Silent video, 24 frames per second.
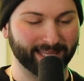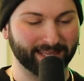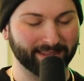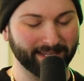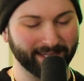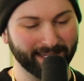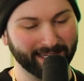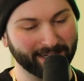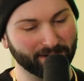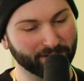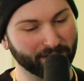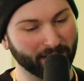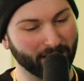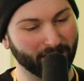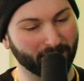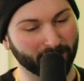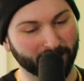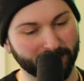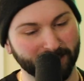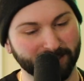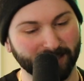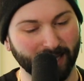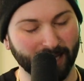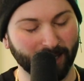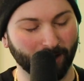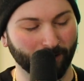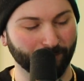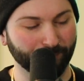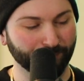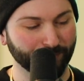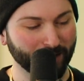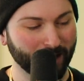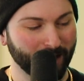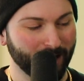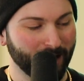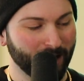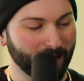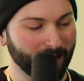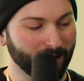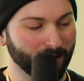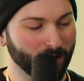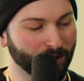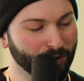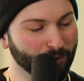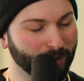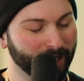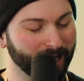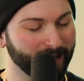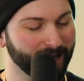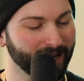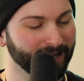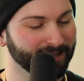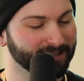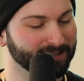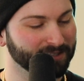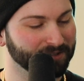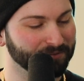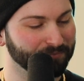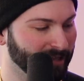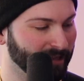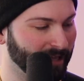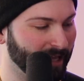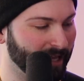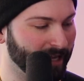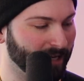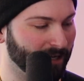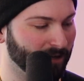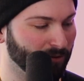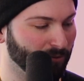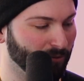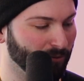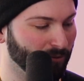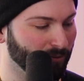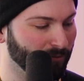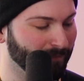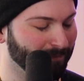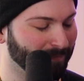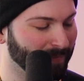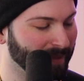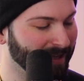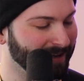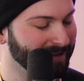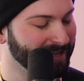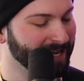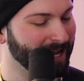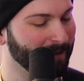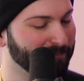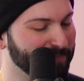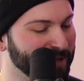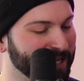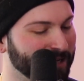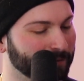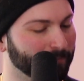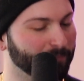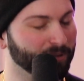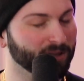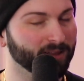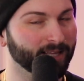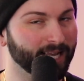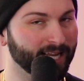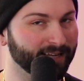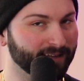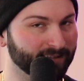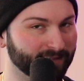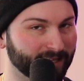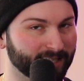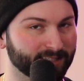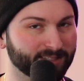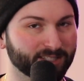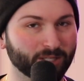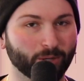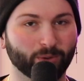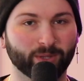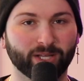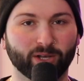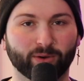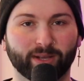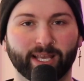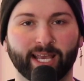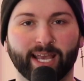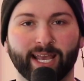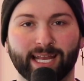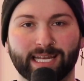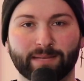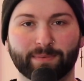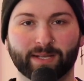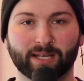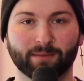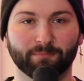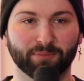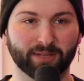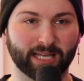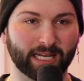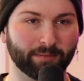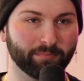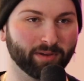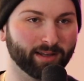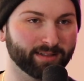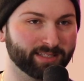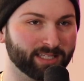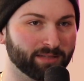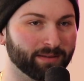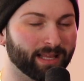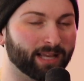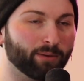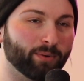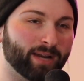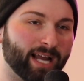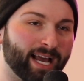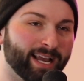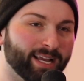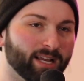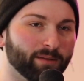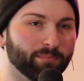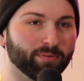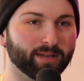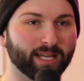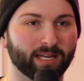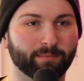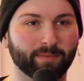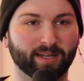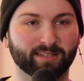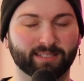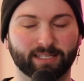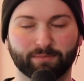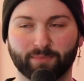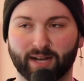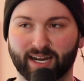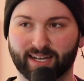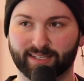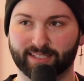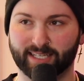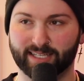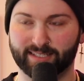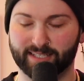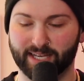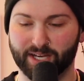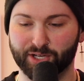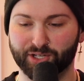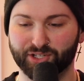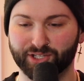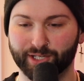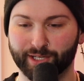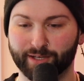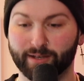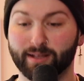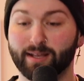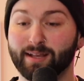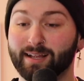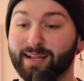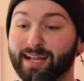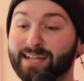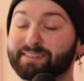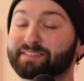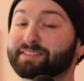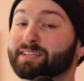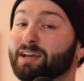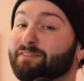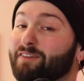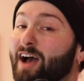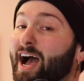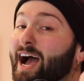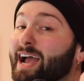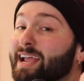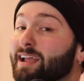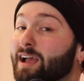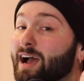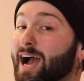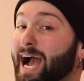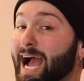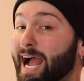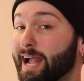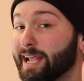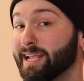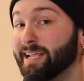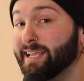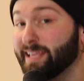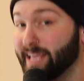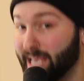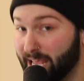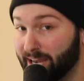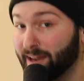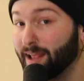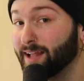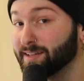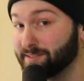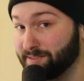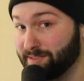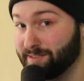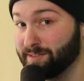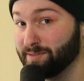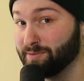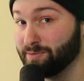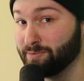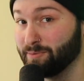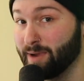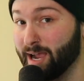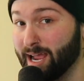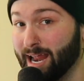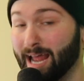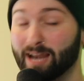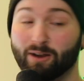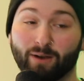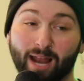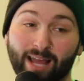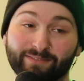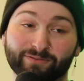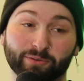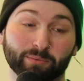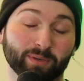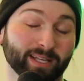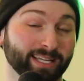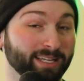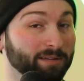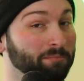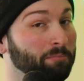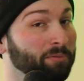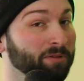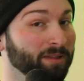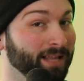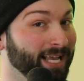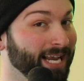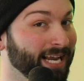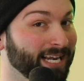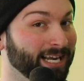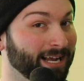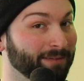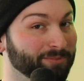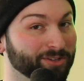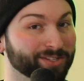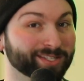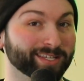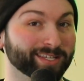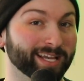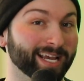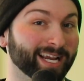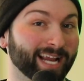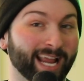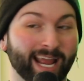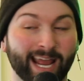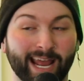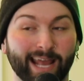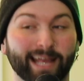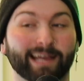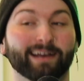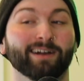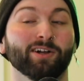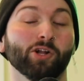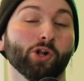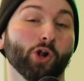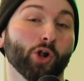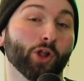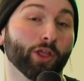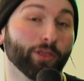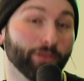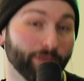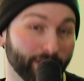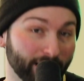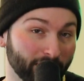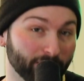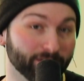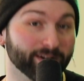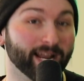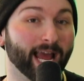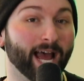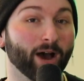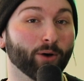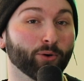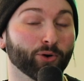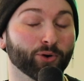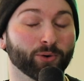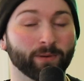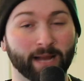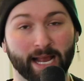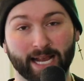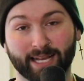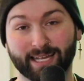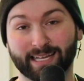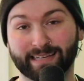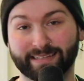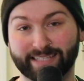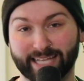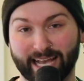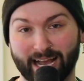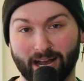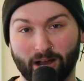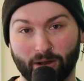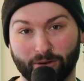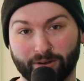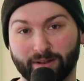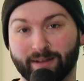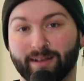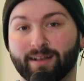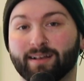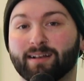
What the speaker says: I don't know, because like, you can't like not be complaining. Like, it's totally okay to be complaining about like when I complain about demonetization and stuff, I get it, right? I don't ever really complain. I'm just like, hey, they're now cracking down.